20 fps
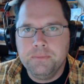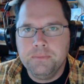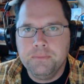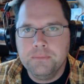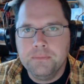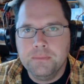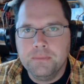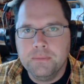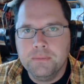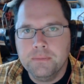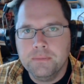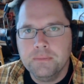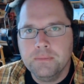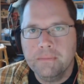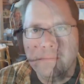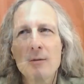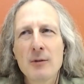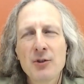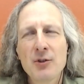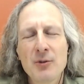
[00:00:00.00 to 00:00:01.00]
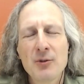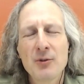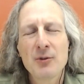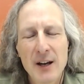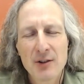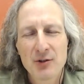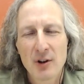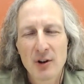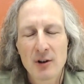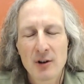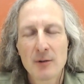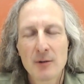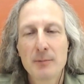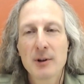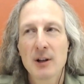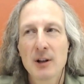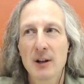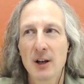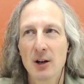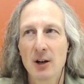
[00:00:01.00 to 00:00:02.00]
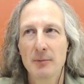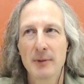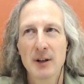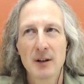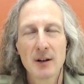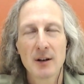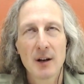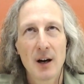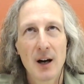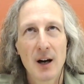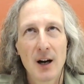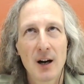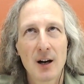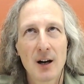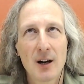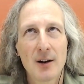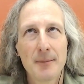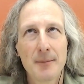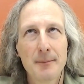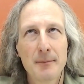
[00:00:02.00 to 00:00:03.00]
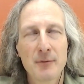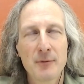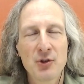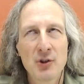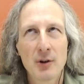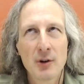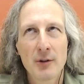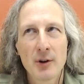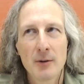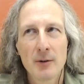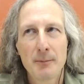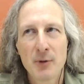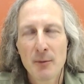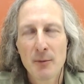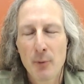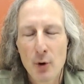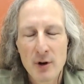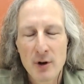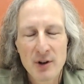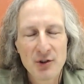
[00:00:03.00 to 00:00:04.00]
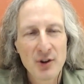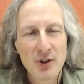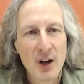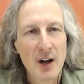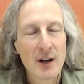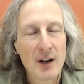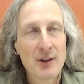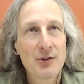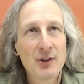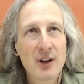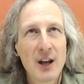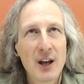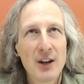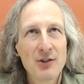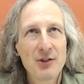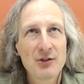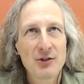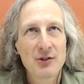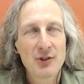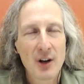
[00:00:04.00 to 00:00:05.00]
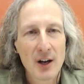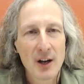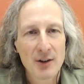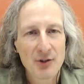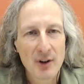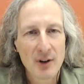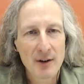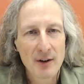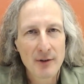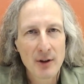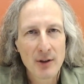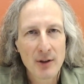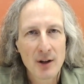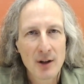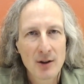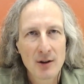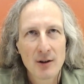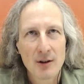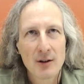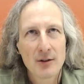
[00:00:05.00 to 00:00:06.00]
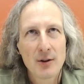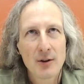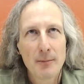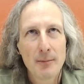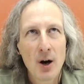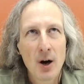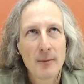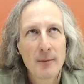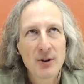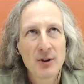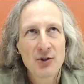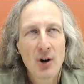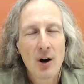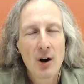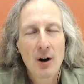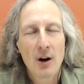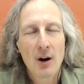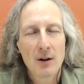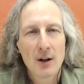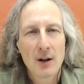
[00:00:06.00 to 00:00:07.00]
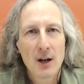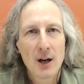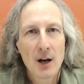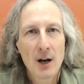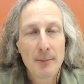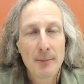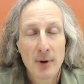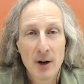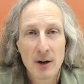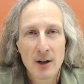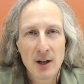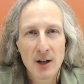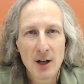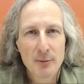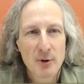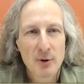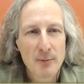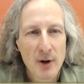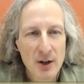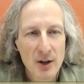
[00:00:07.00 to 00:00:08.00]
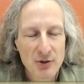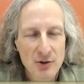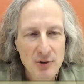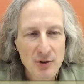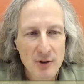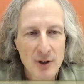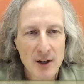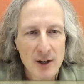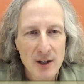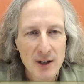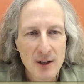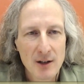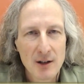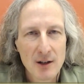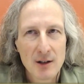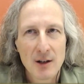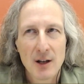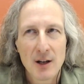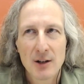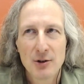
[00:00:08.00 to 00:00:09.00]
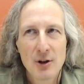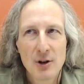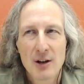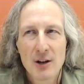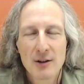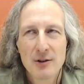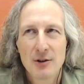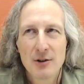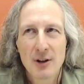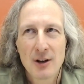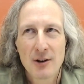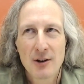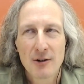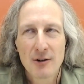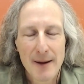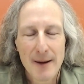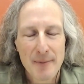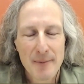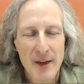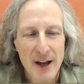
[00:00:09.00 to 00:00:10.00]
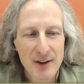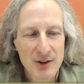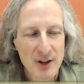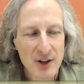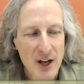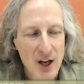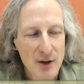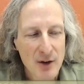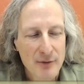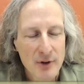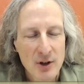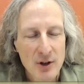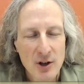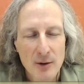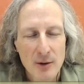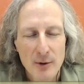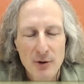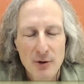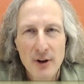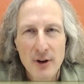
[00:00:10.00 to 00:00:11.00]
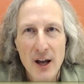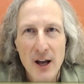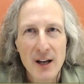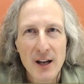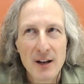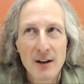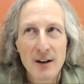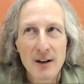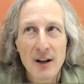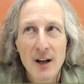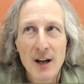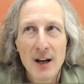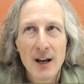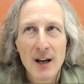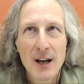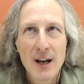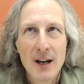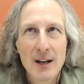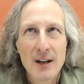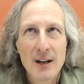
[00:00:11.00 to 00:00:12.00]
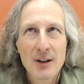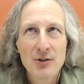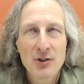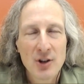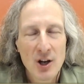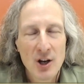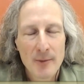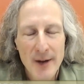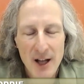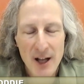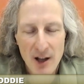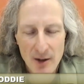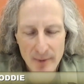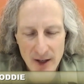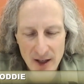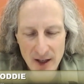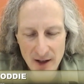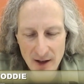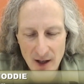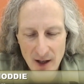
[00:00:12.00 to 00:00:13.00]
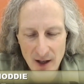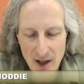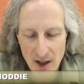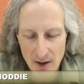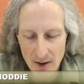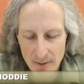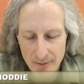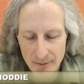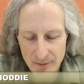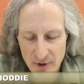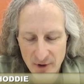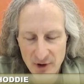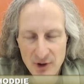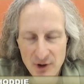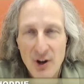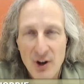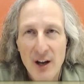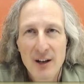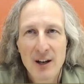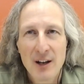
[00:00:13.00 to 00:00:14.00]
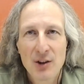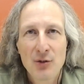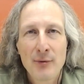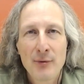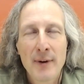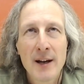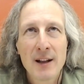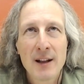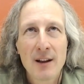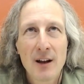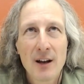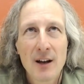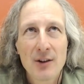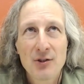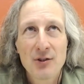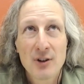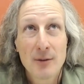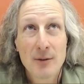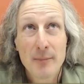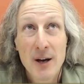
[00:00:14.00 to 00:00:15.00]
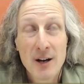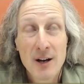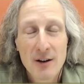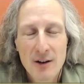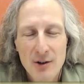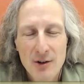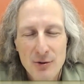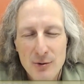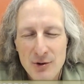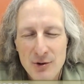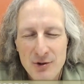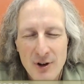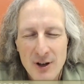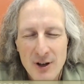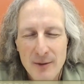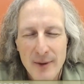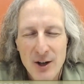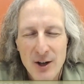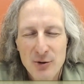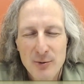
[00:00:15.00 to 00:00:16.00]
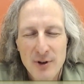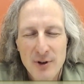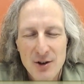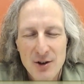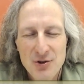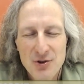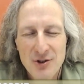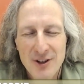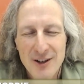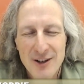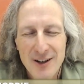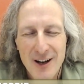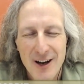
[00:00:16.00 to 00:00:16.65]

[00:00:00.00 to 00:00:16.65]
Sure. So the hardware specs are completely open. Um, so the, the board designs, the case designs, everything, the, the bomb is all uh, up on our GitHub repository. And, and you can you can grab that today for Kinoma Create. And as Kinoma Element, um, the design gets finalized and it better because we're starting mass production.